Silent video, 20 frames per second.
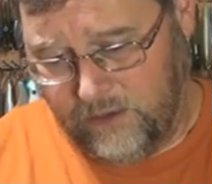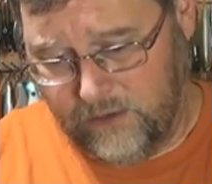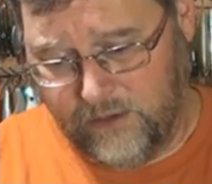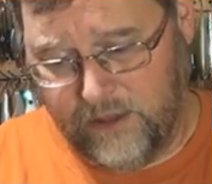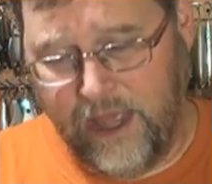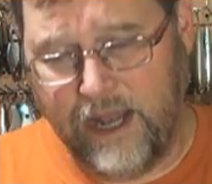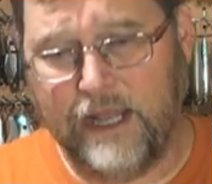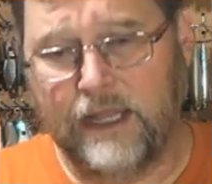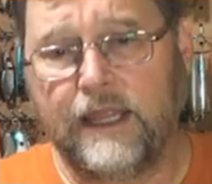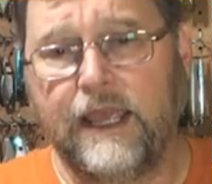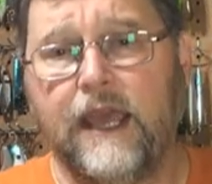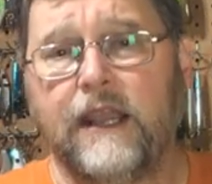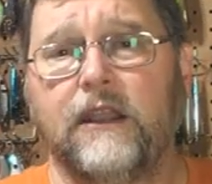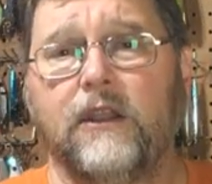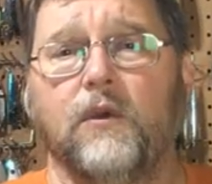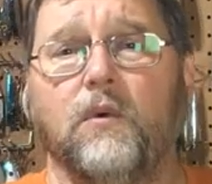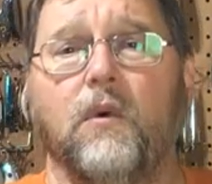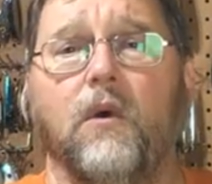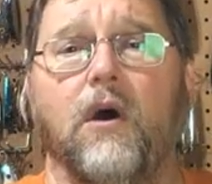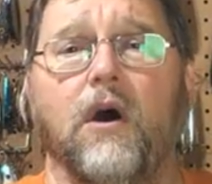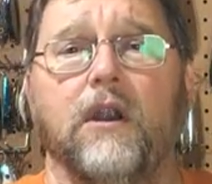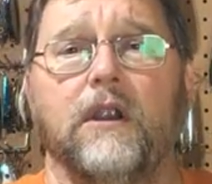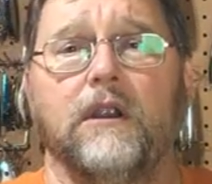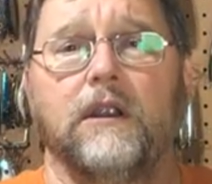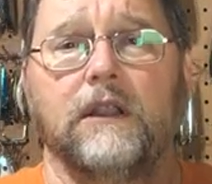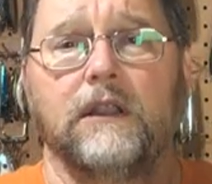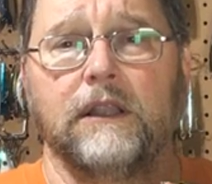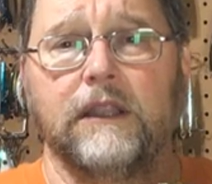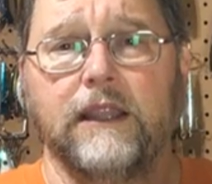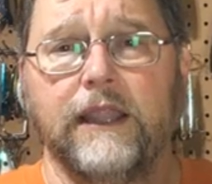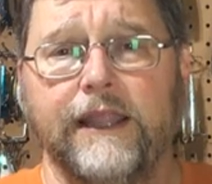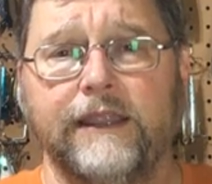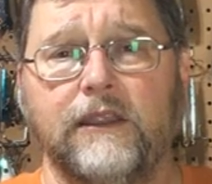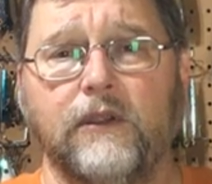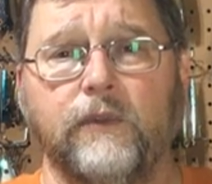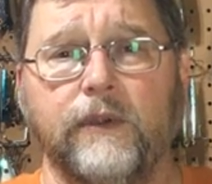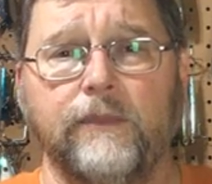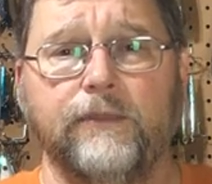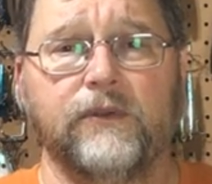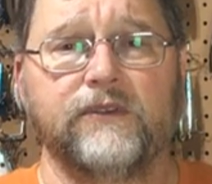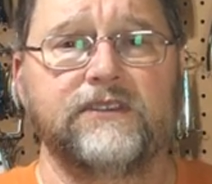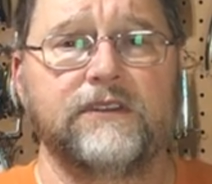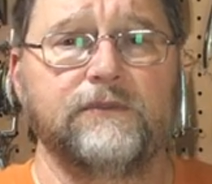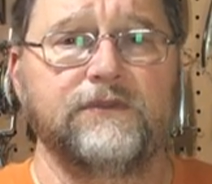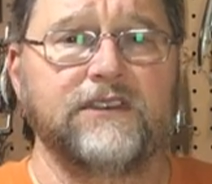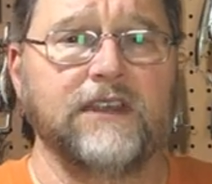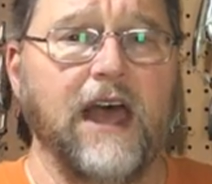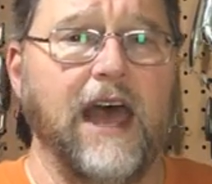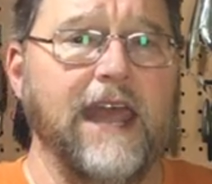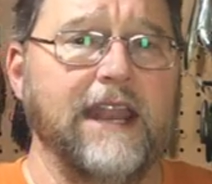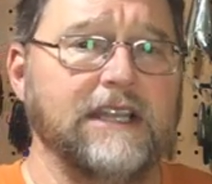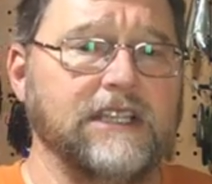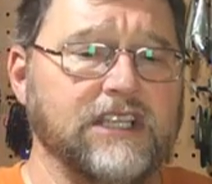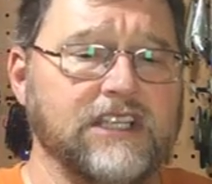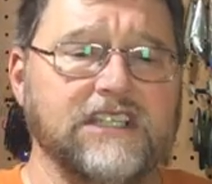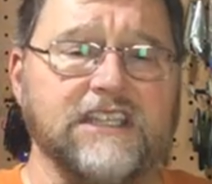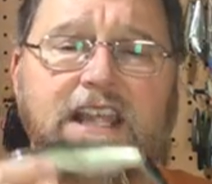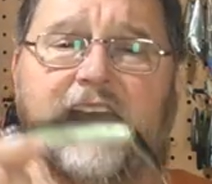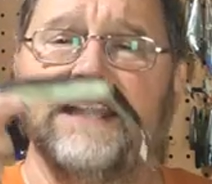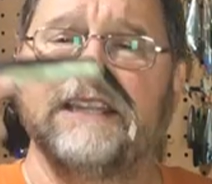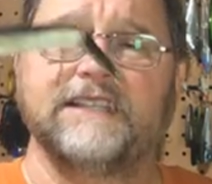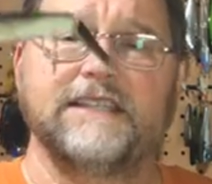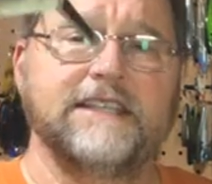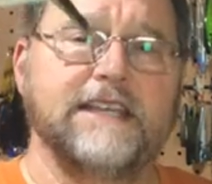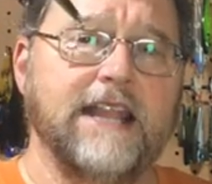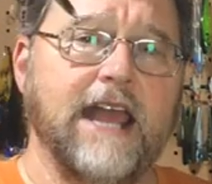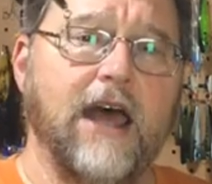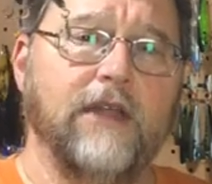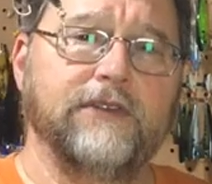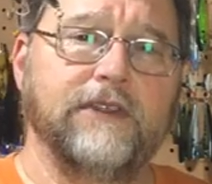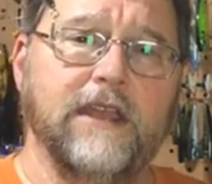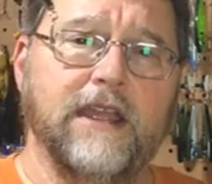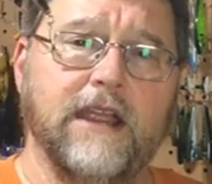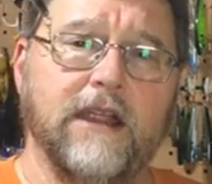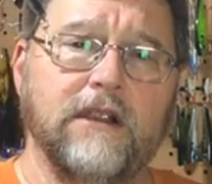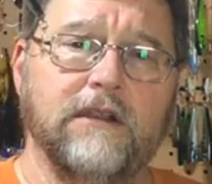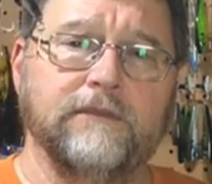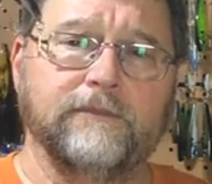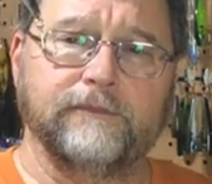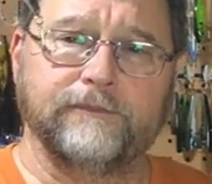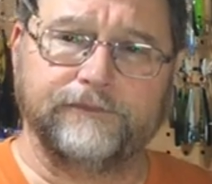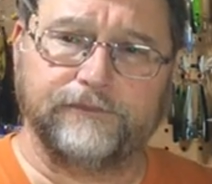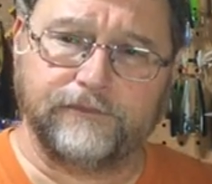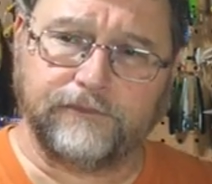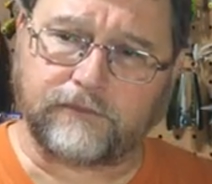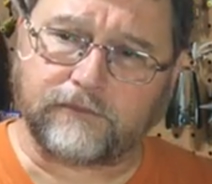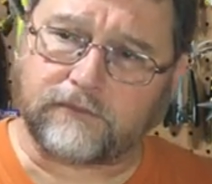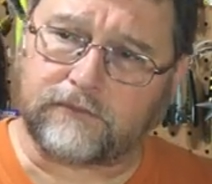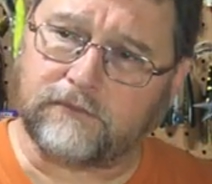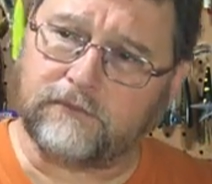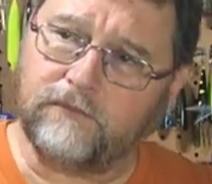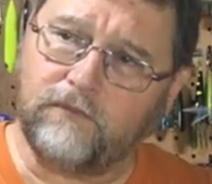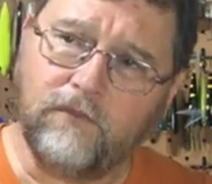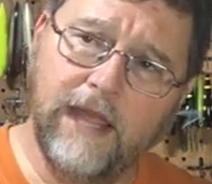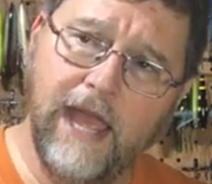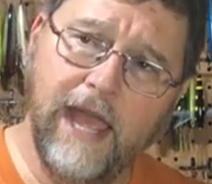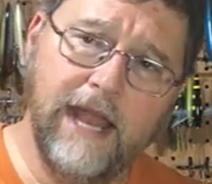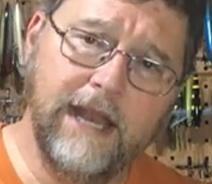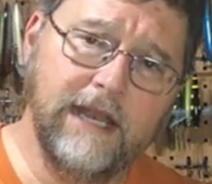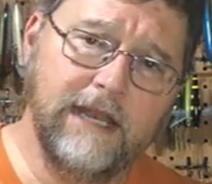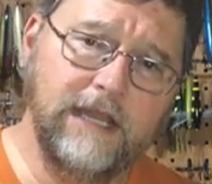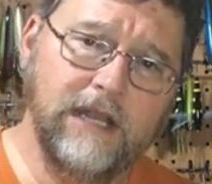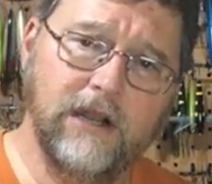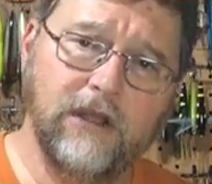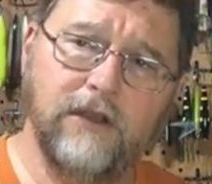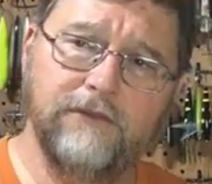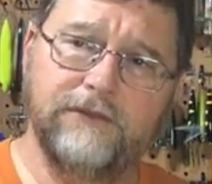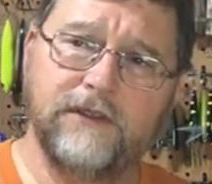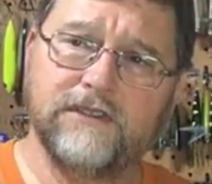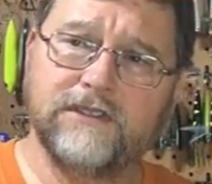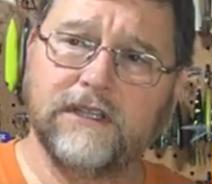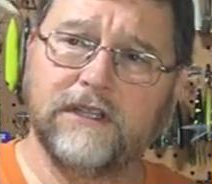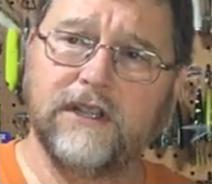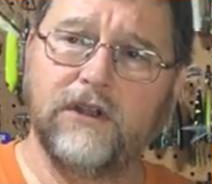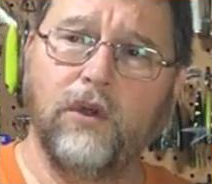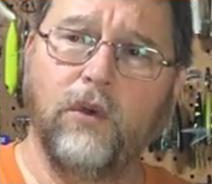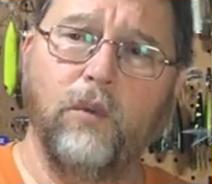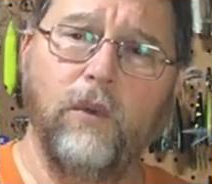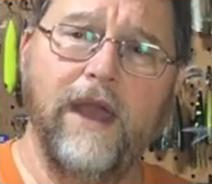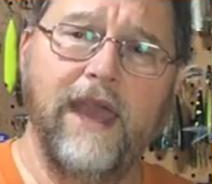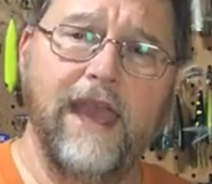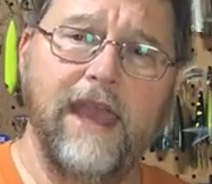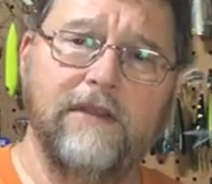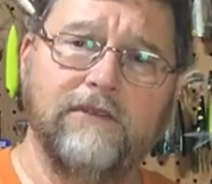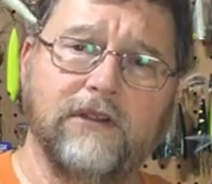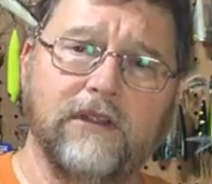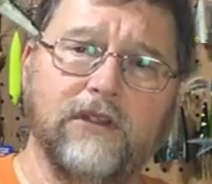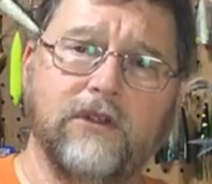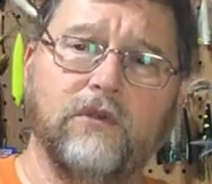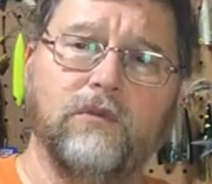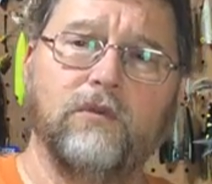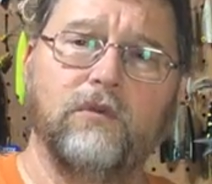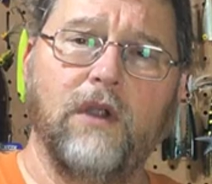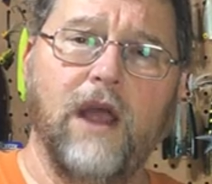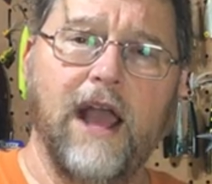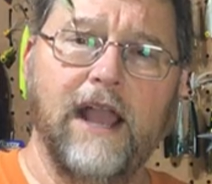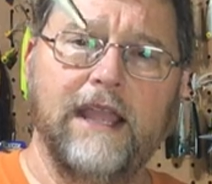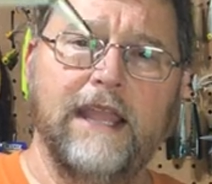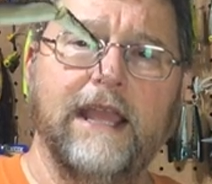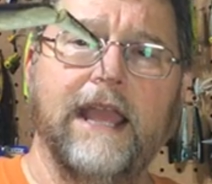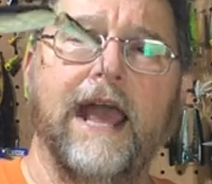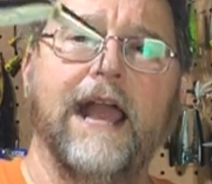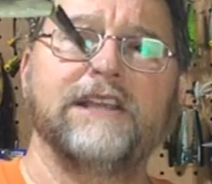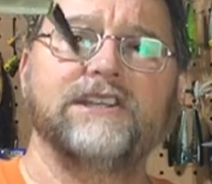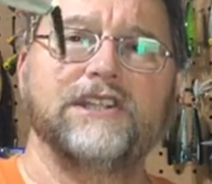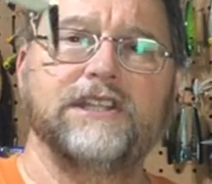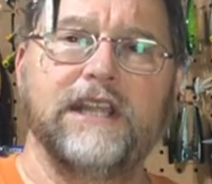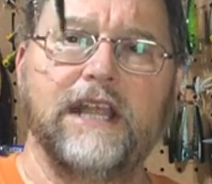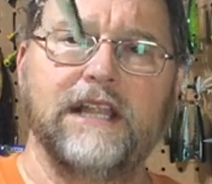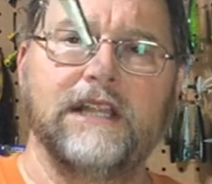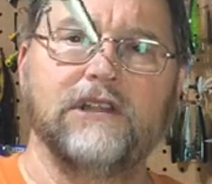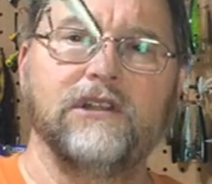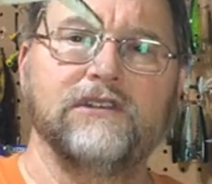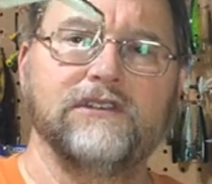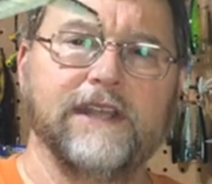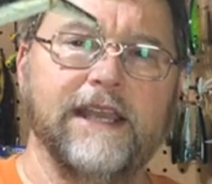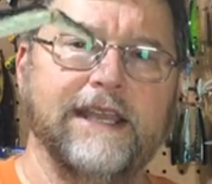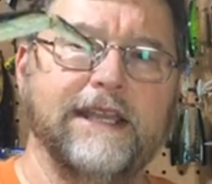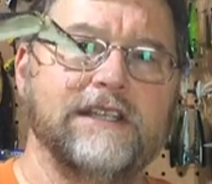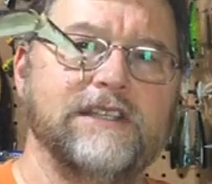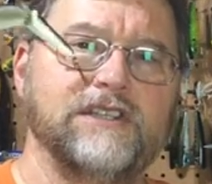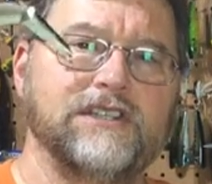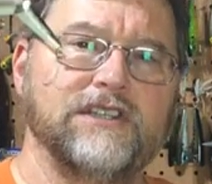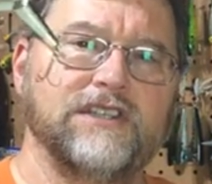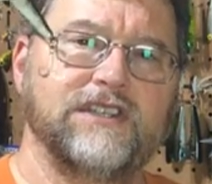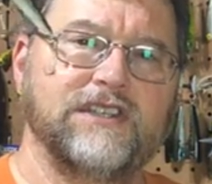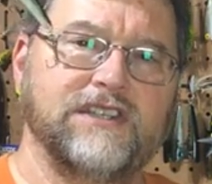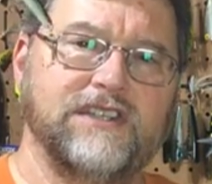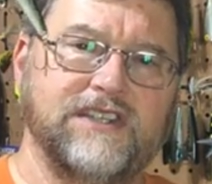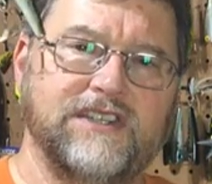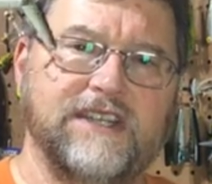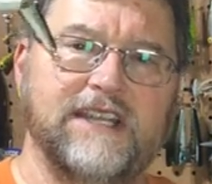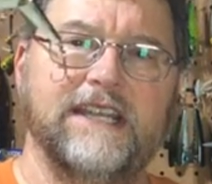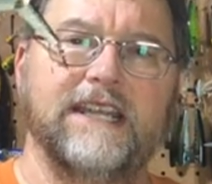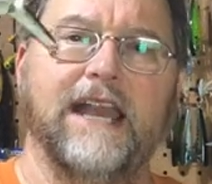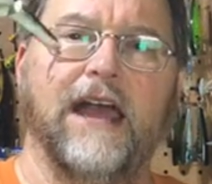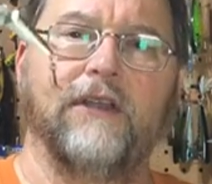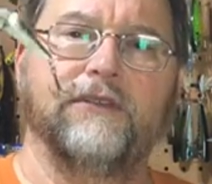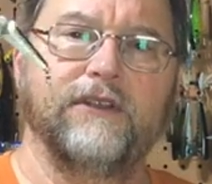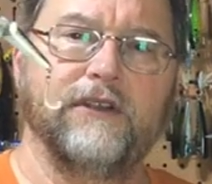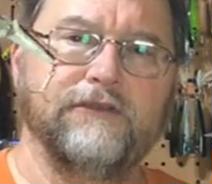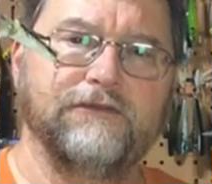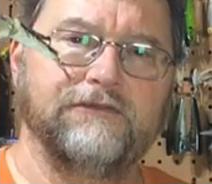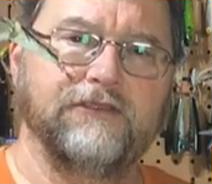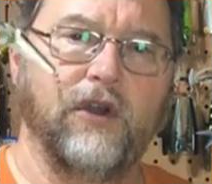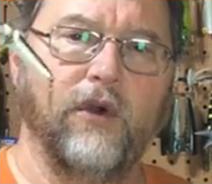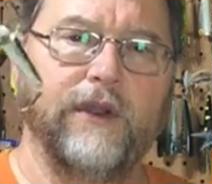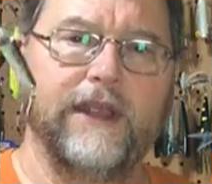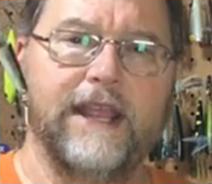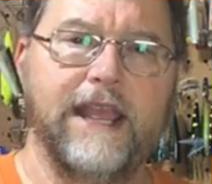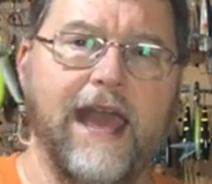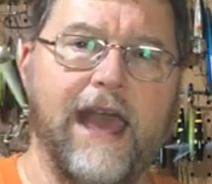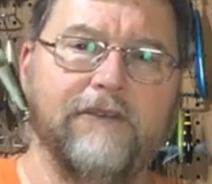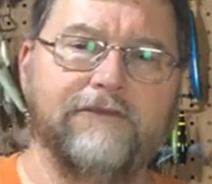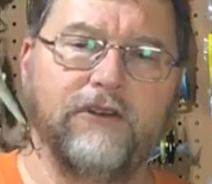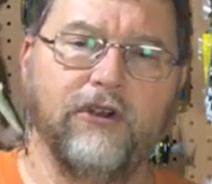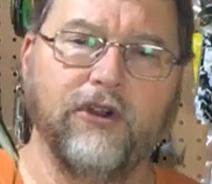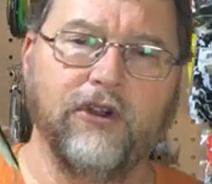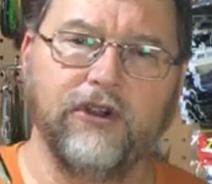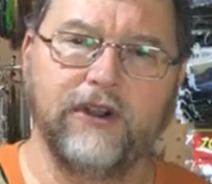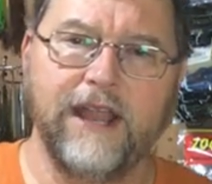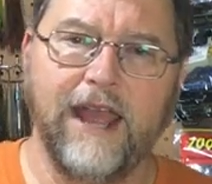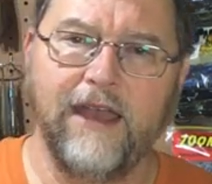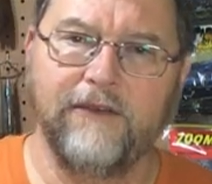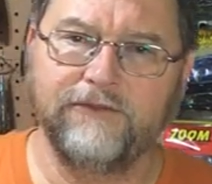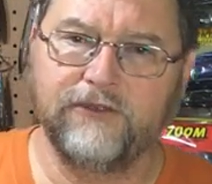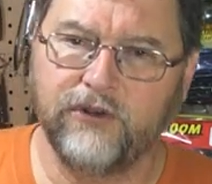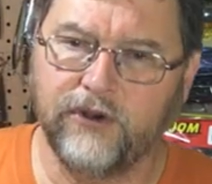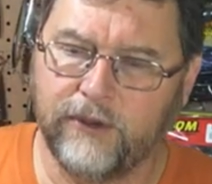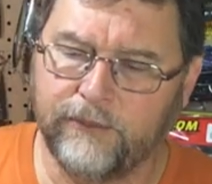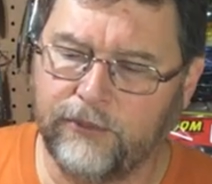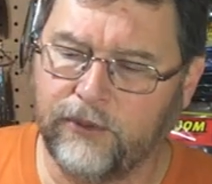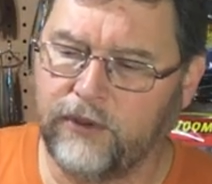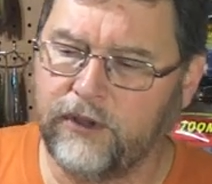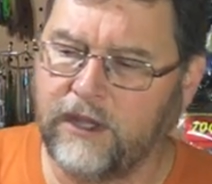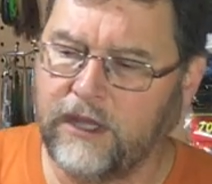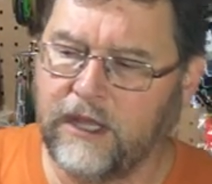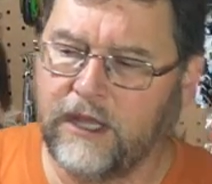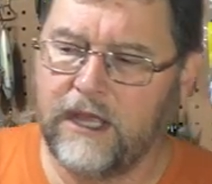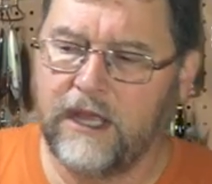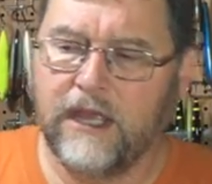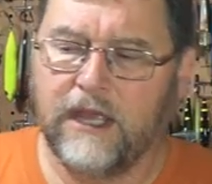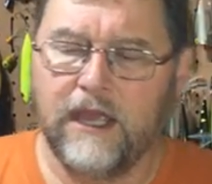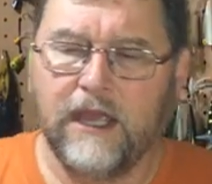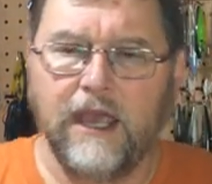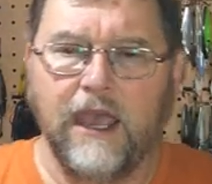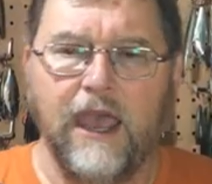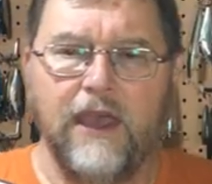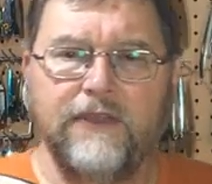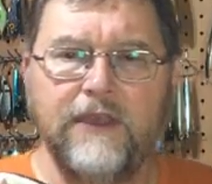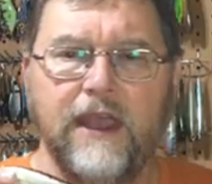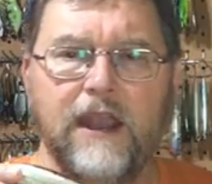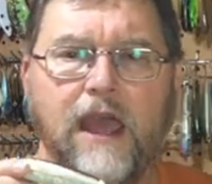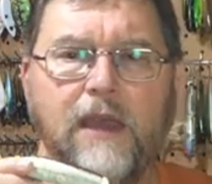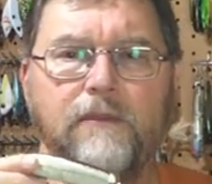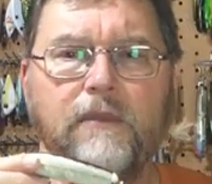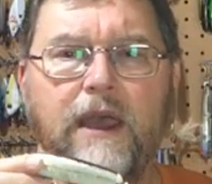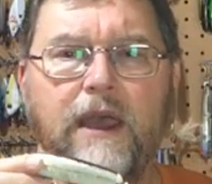let it land in the water, let the ripples subside, and just let it sit out there. And, you know, if there's a little wave or a little rocking action, then it looks like it's just sitting out there floating, half hurt, half crippled. And then I